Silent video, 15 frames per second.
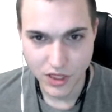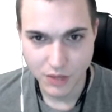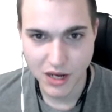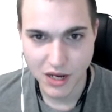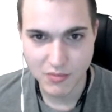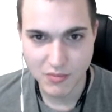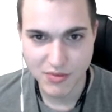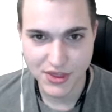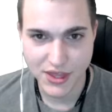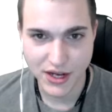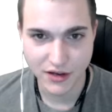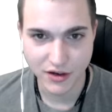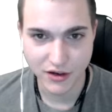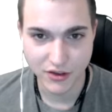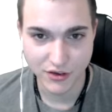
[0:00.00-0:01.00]
be
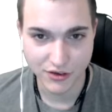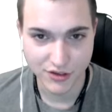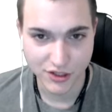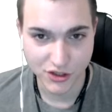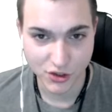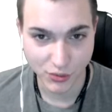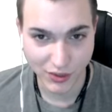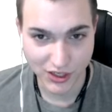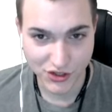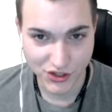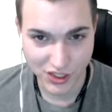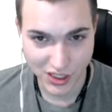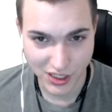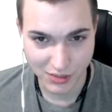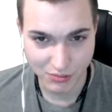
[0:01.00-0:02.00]
empathetic of their
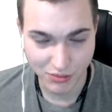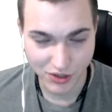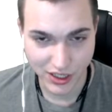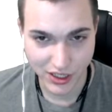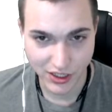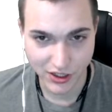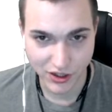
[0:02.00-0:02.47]
situation and bring,